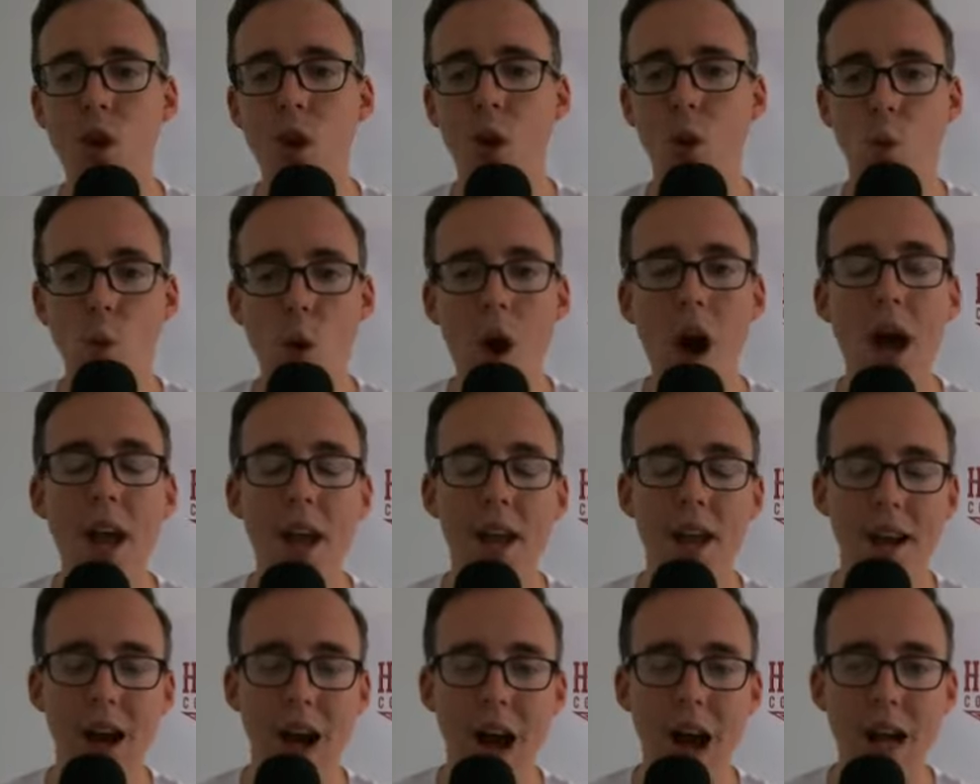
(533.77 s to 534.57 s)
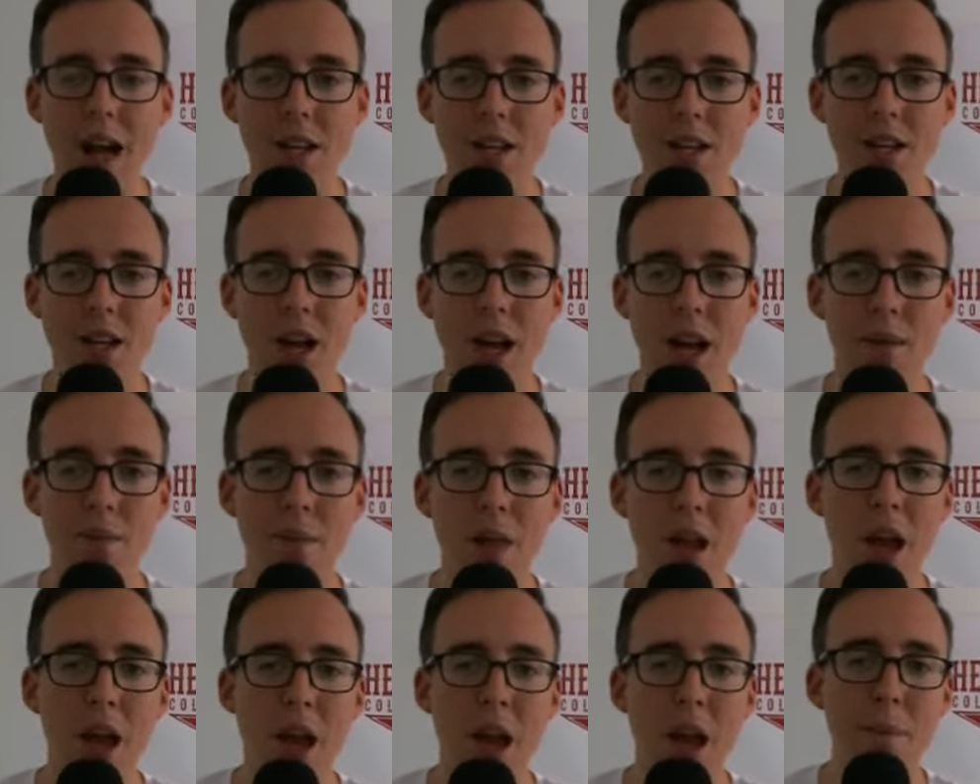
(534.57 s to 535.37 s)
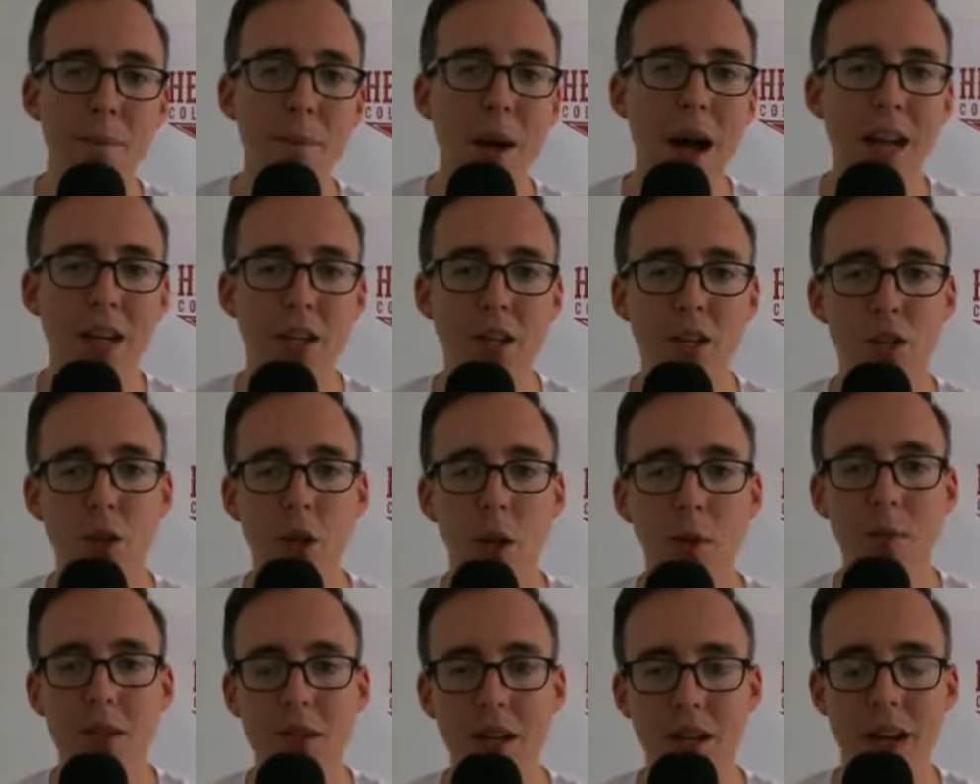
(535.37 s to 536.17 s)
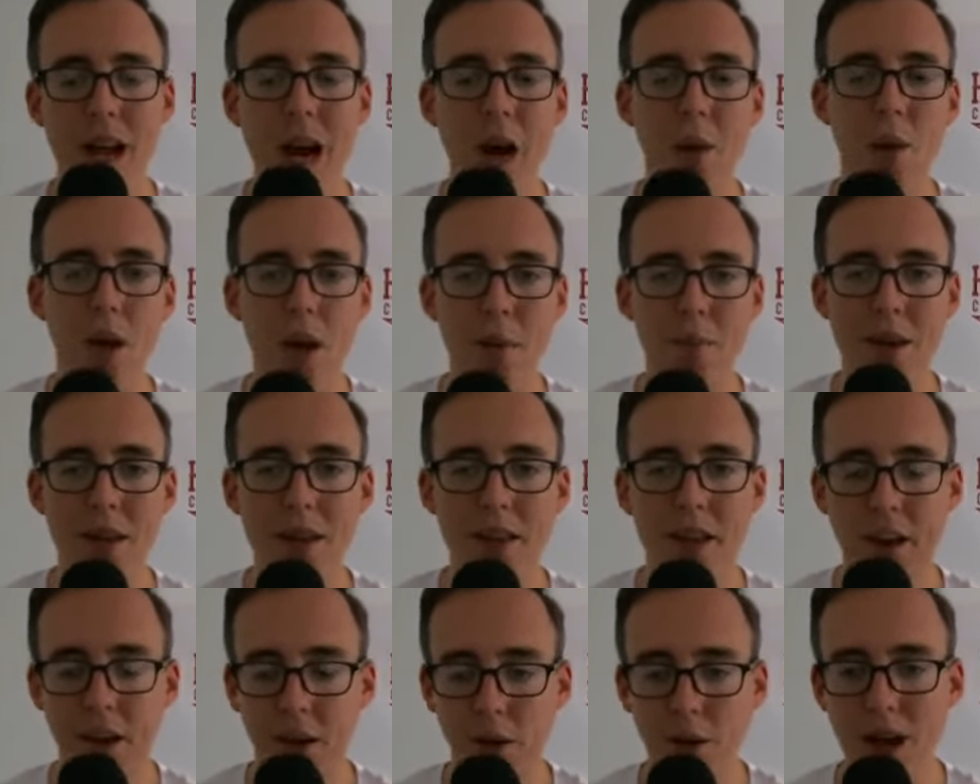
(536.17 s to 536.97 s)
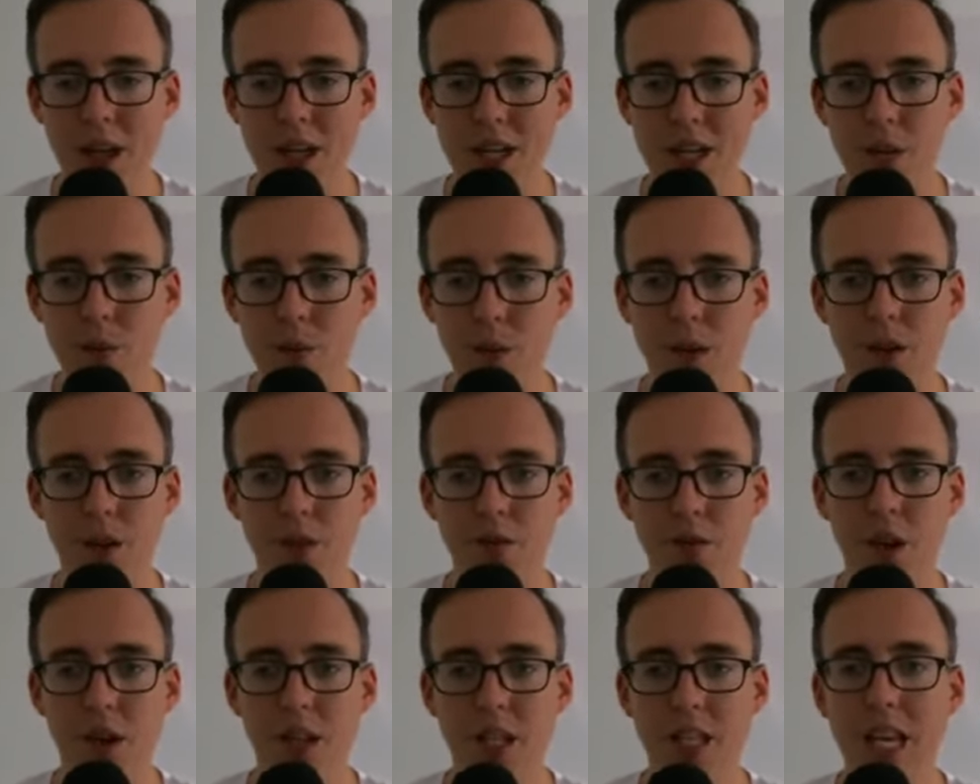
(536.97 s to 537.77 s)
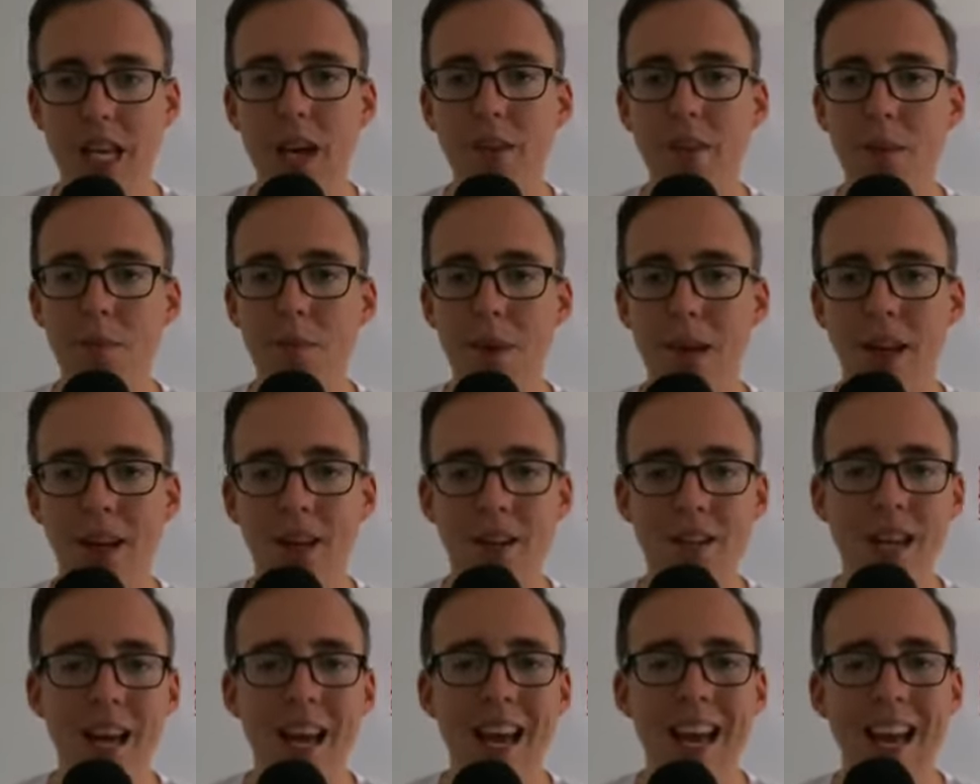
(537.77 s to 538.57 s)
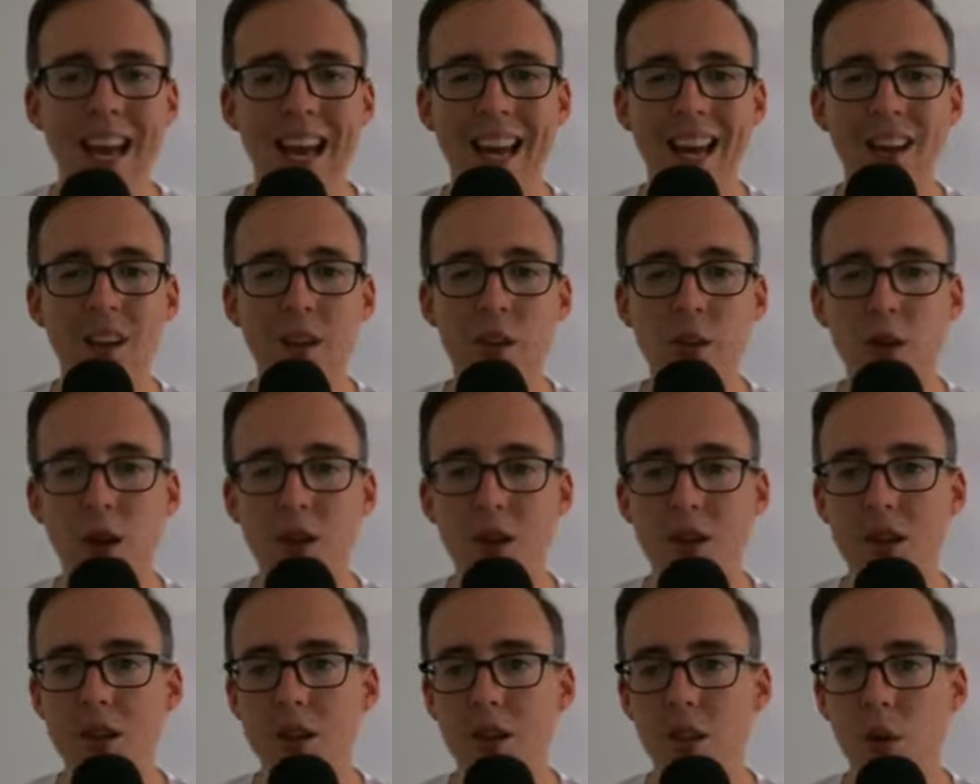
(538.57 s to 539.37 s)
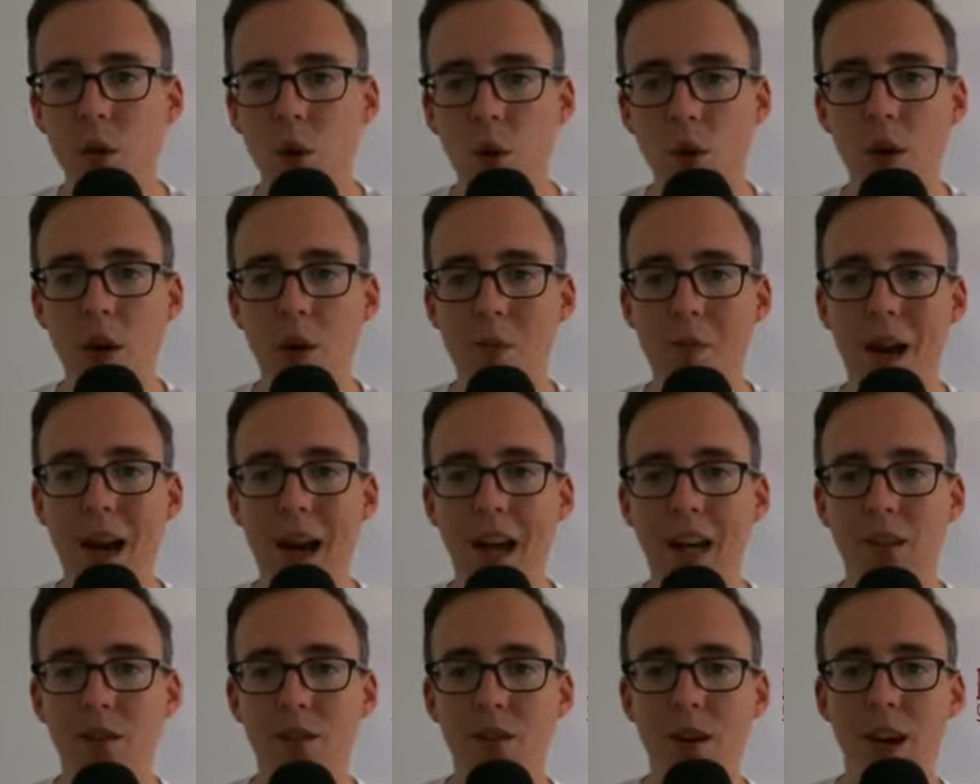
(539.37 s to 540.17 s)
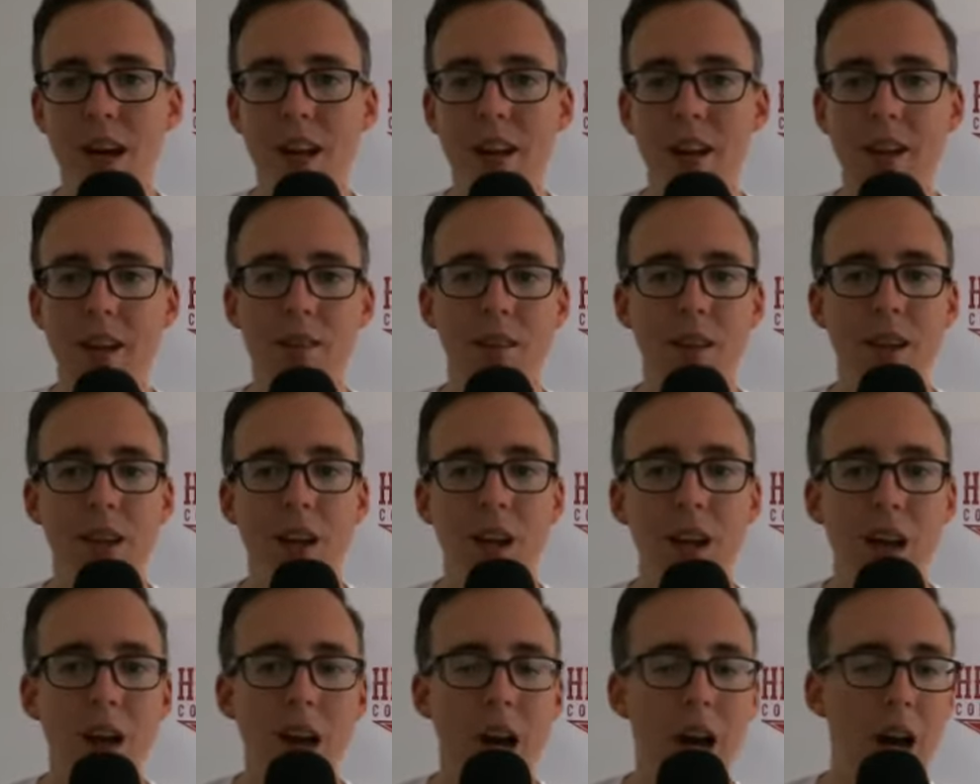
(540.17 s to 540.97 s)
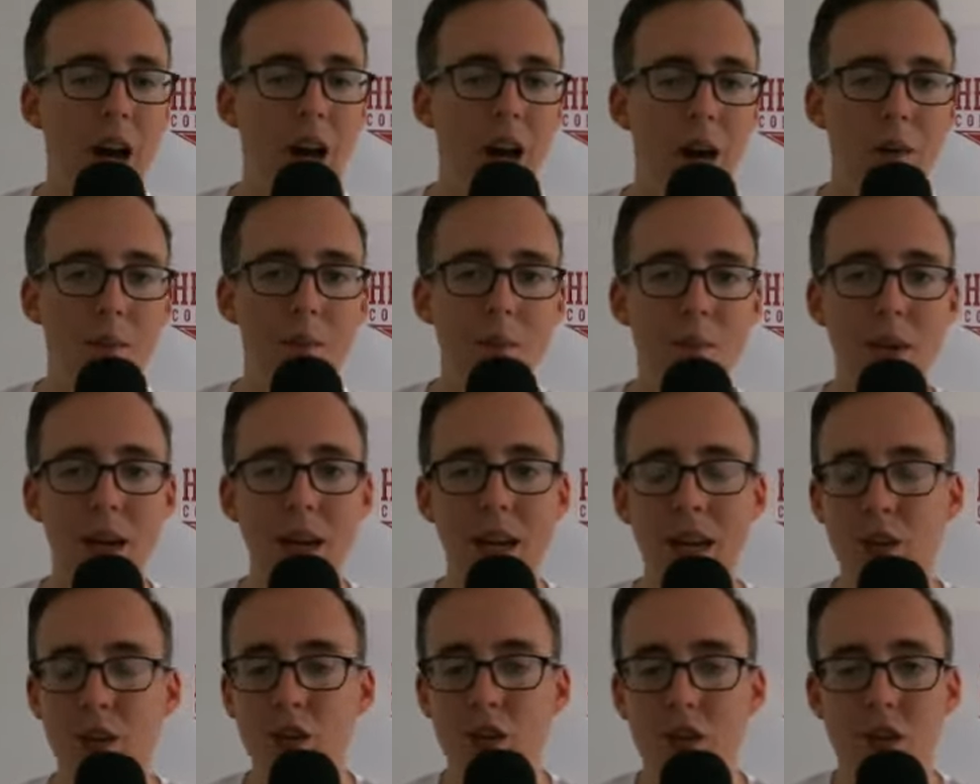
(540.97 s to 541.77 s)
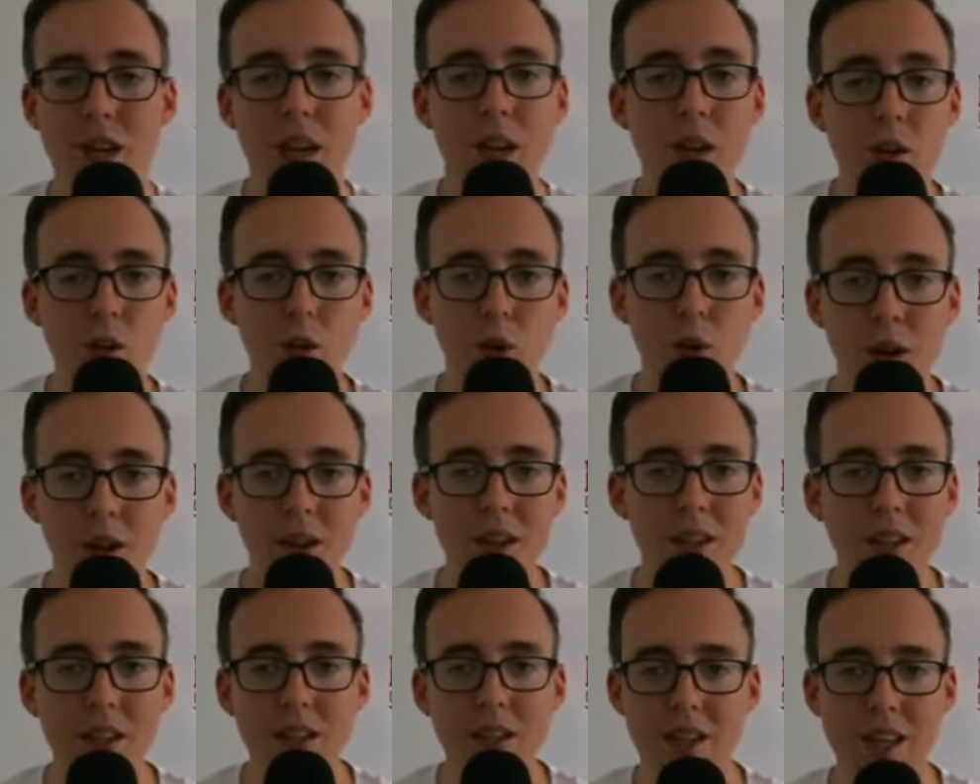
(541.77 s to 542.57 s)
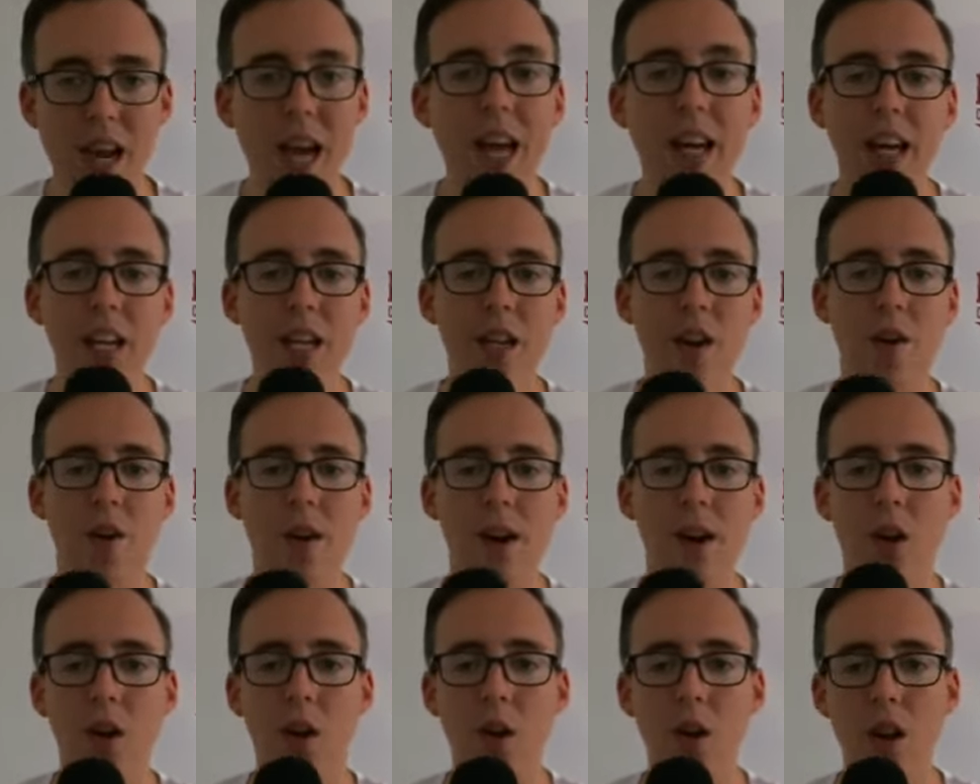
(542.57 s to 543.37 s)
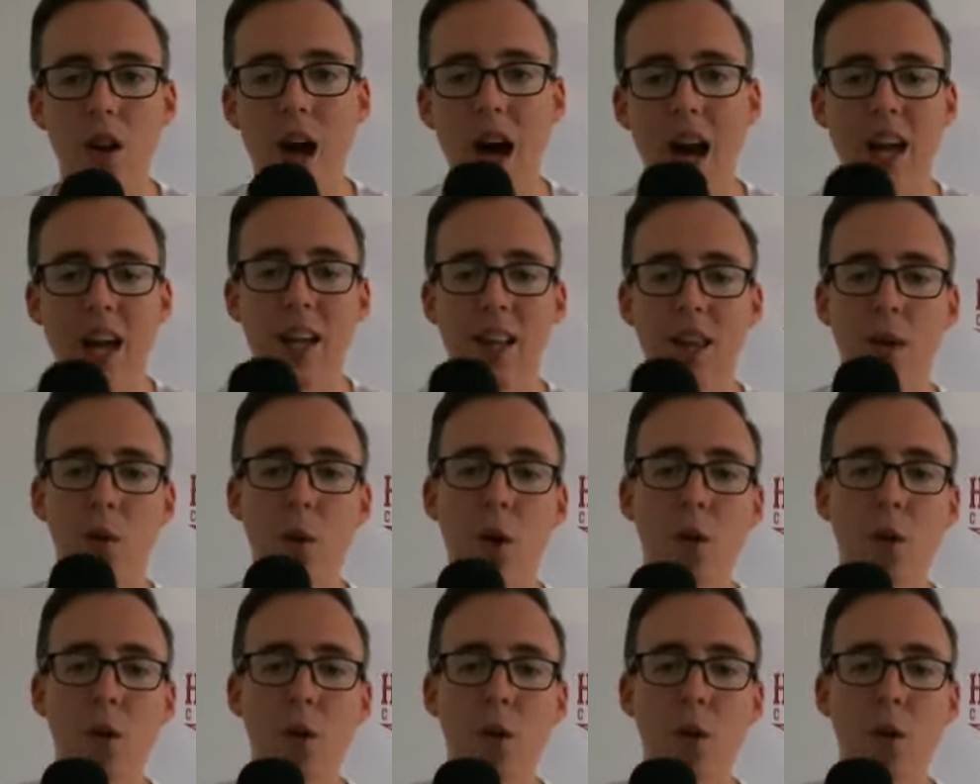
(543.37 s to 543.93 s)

why, in hindsight, Mike Stoops did not want to be that aggressive with his front seven because he didn't trust his cornerbacks, right? Like, he just didn't trust his secondary a whole lot, and there